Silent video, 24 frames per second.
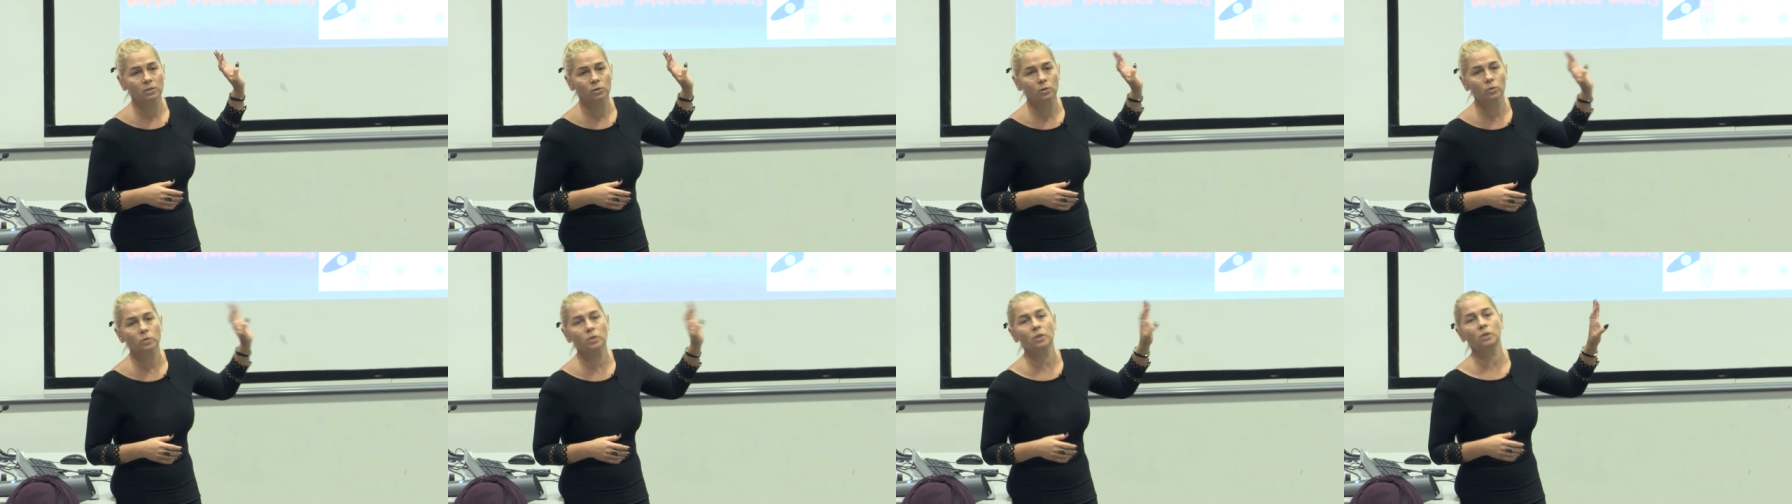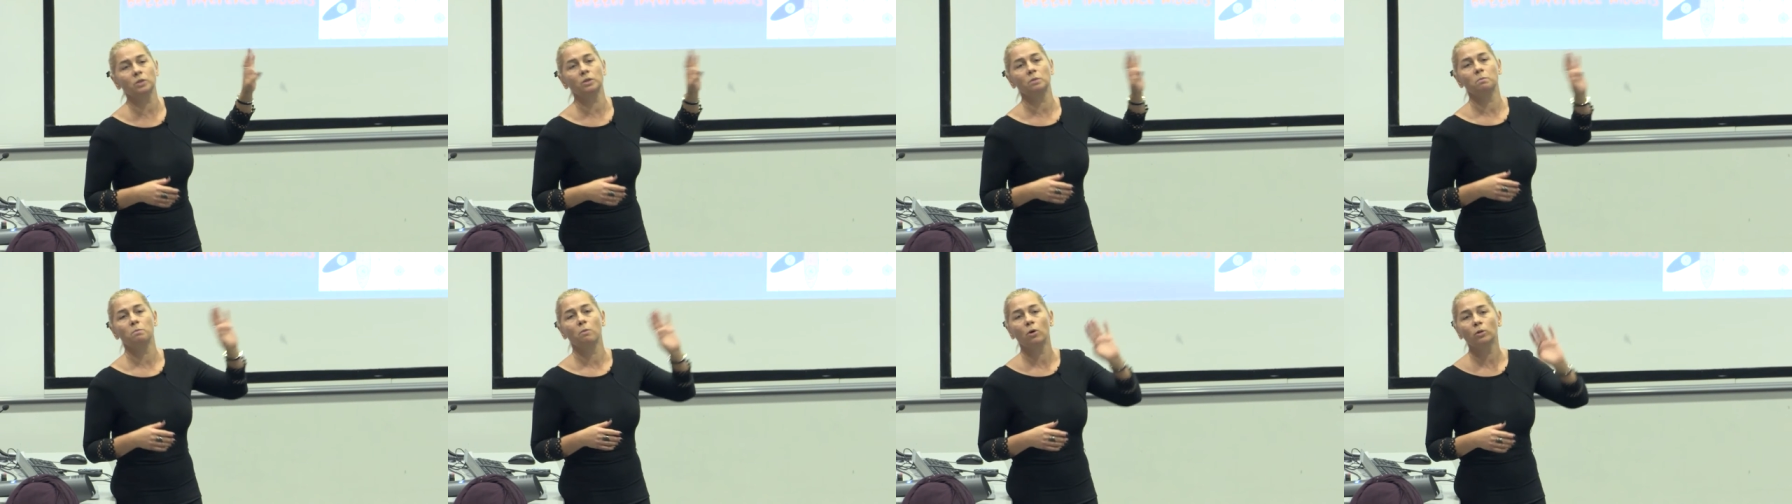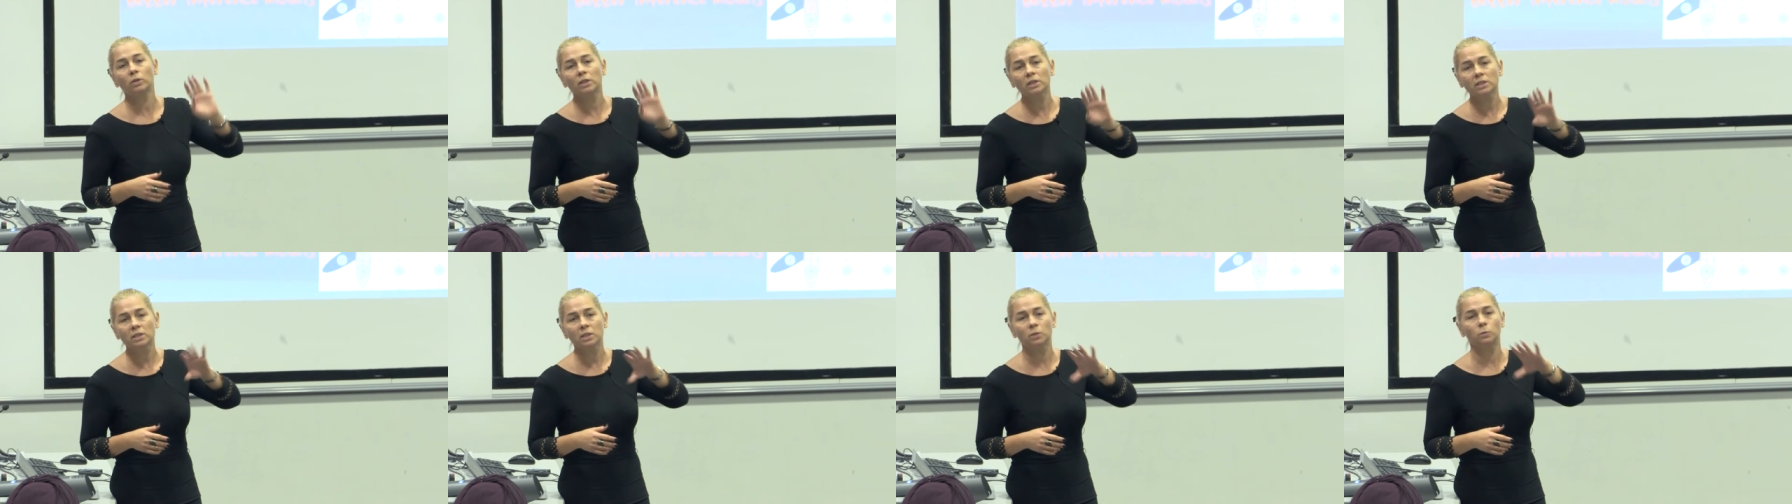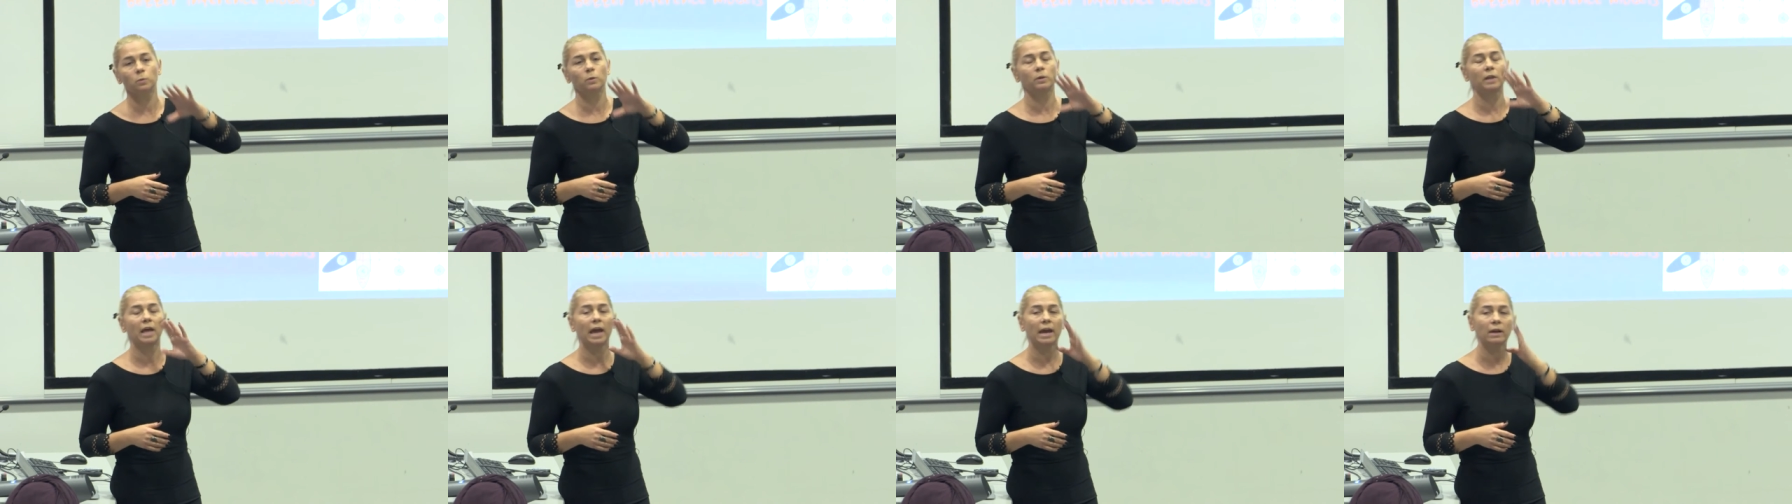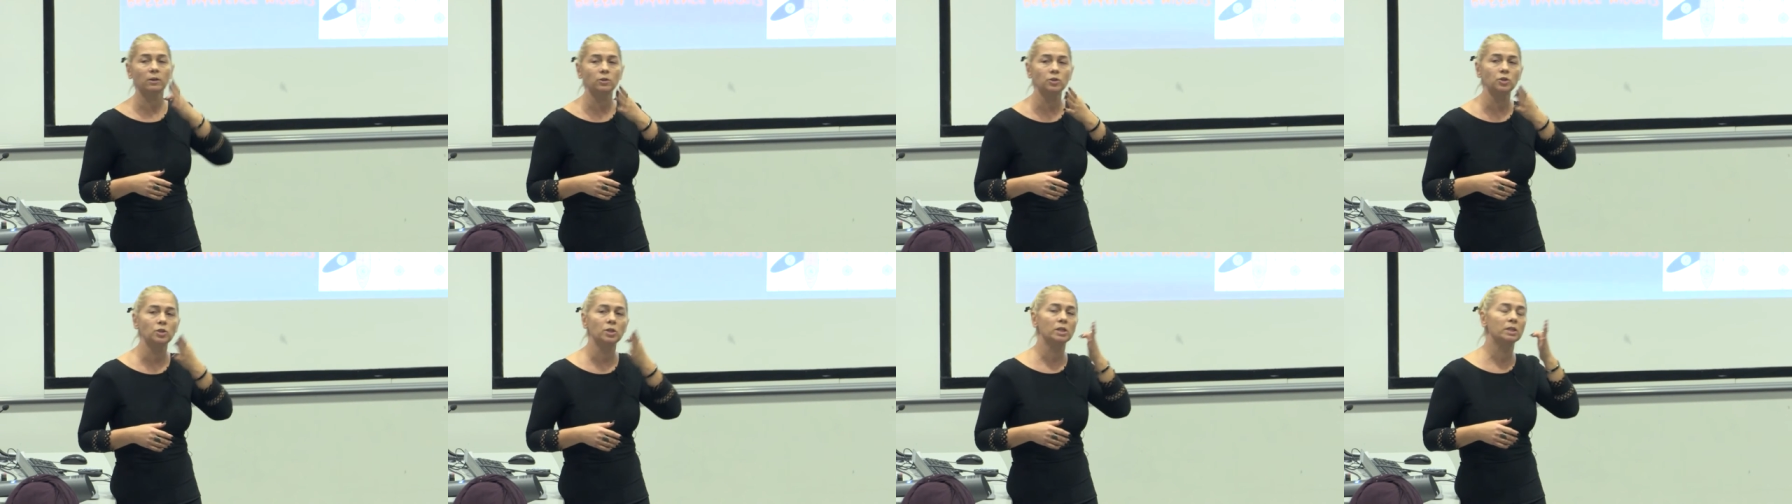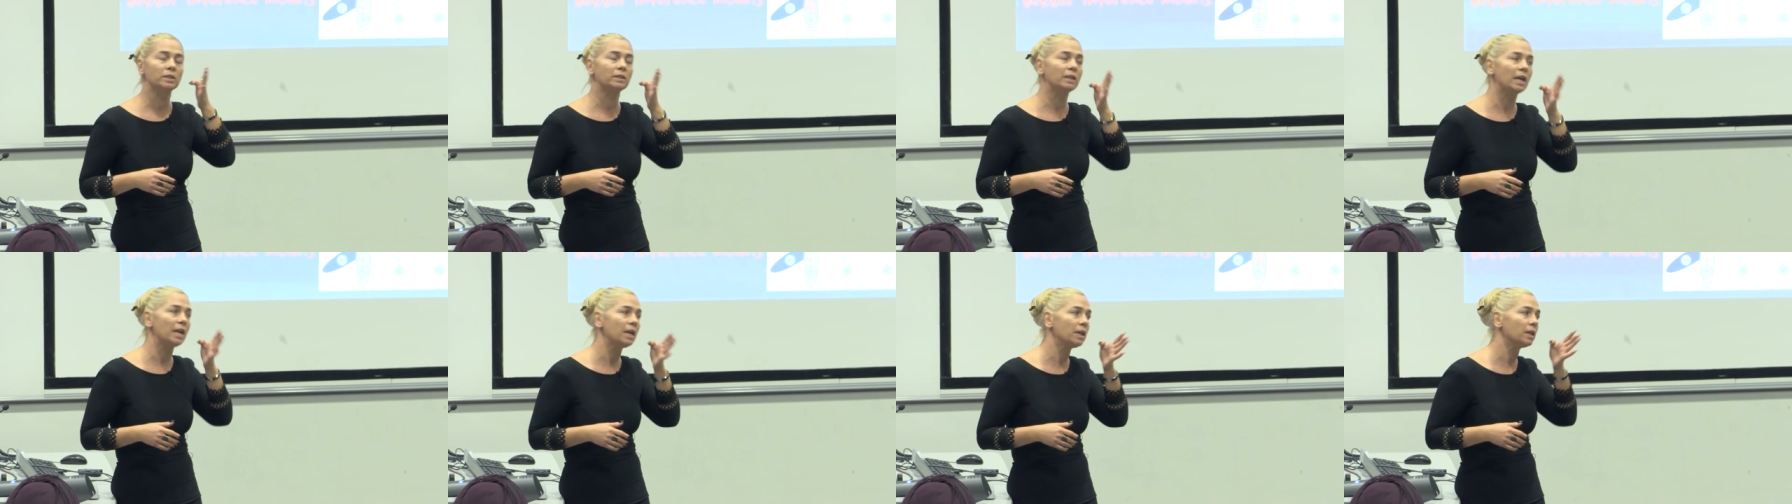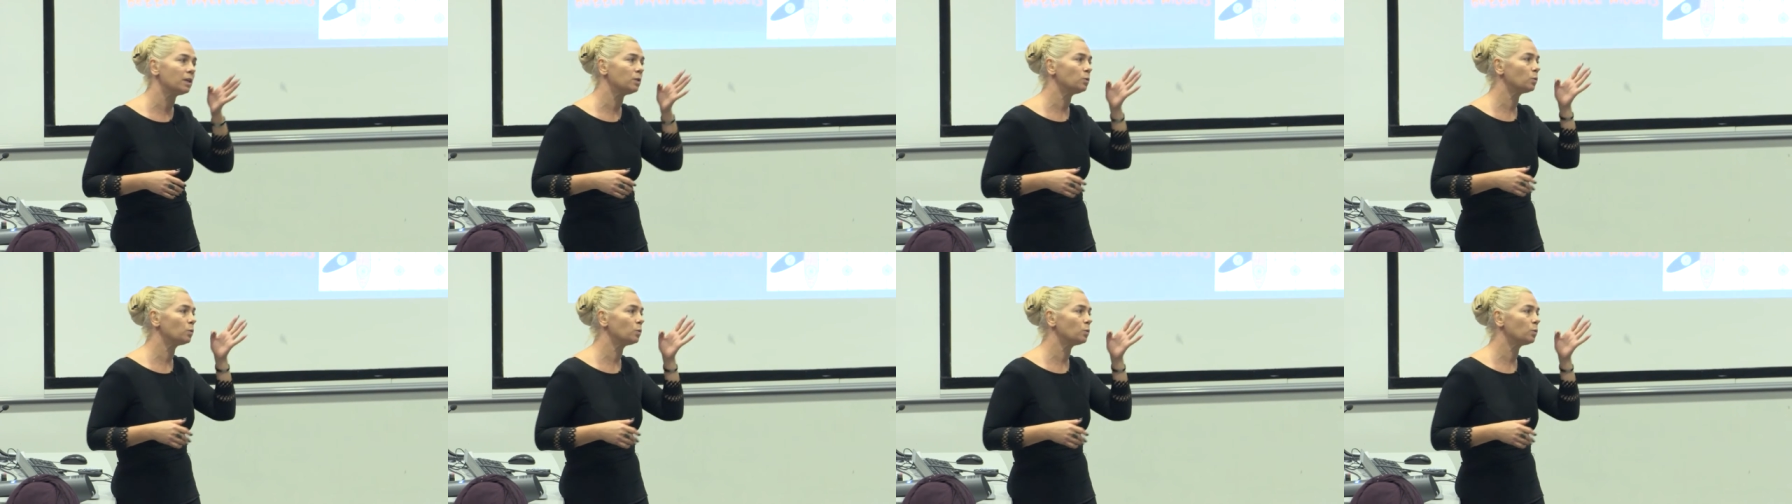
Those are the models that will actually take